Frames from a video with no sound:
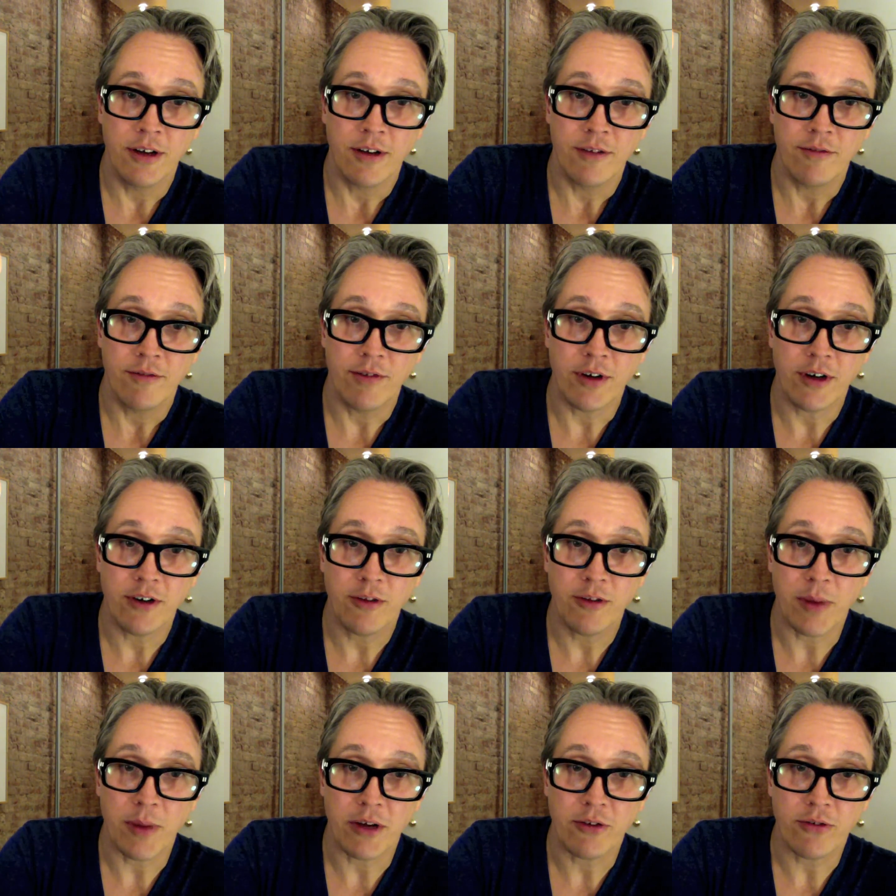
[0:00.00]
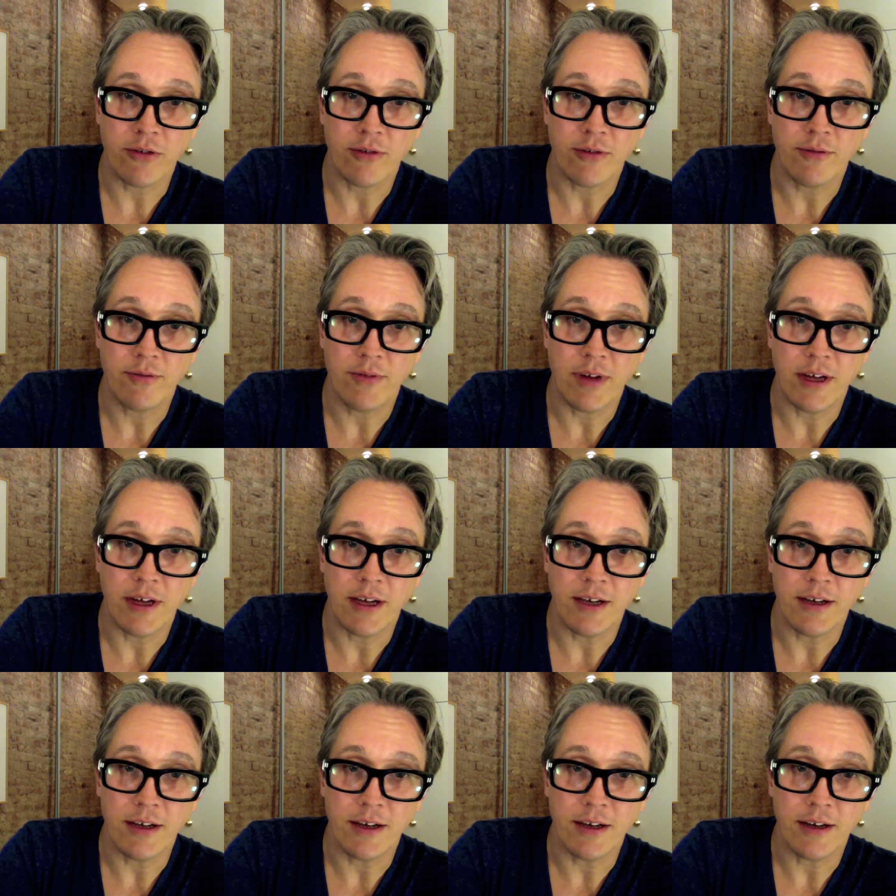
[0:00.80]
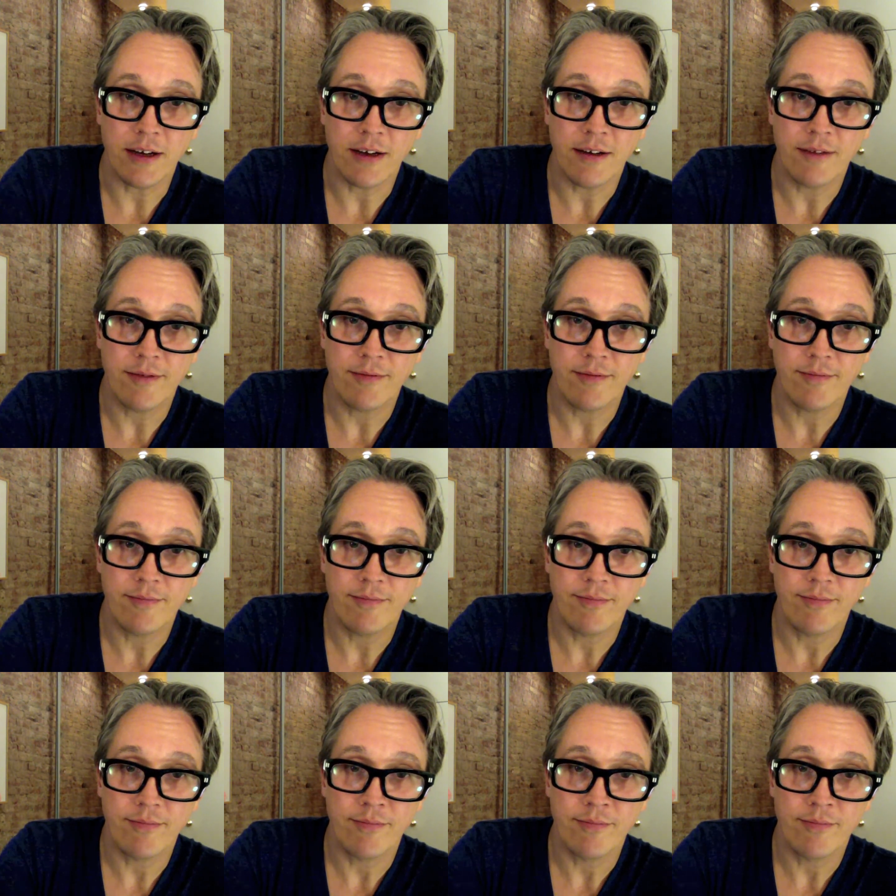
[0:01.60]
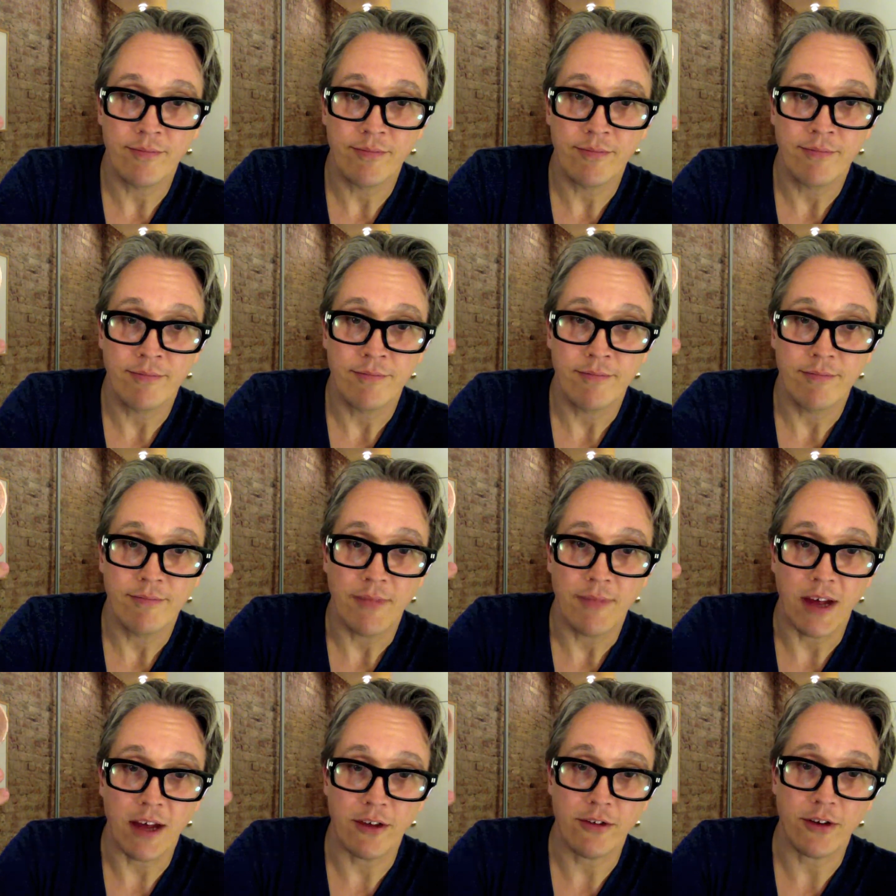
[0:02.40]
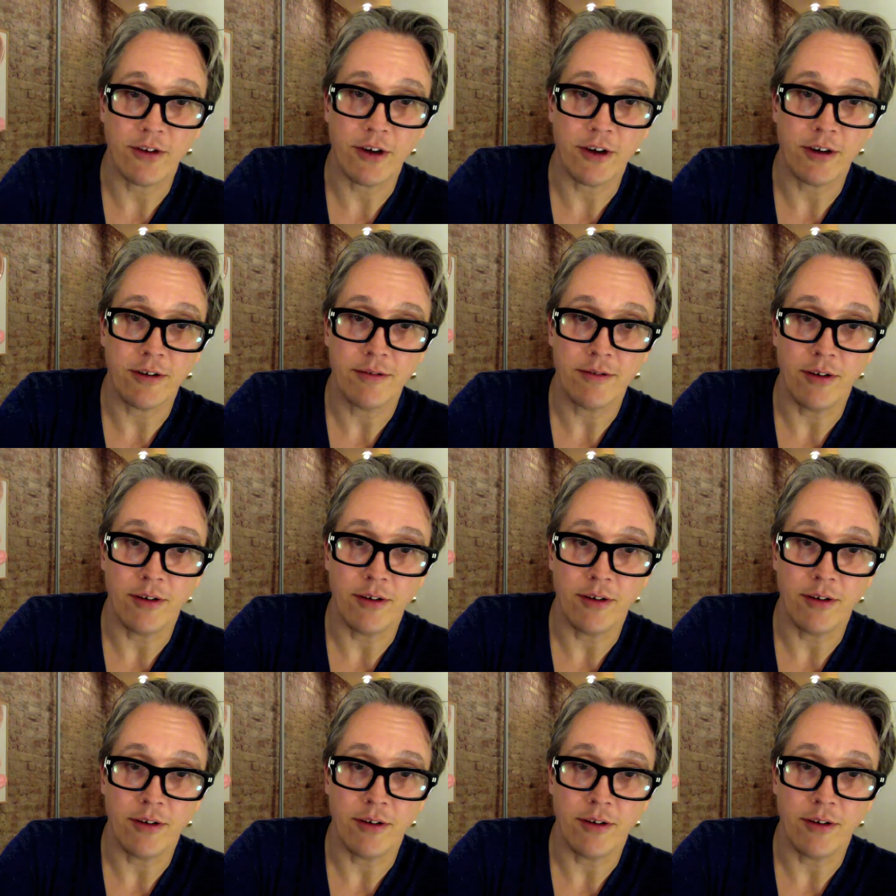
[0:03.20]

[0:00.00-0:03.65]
very special, and uh, as are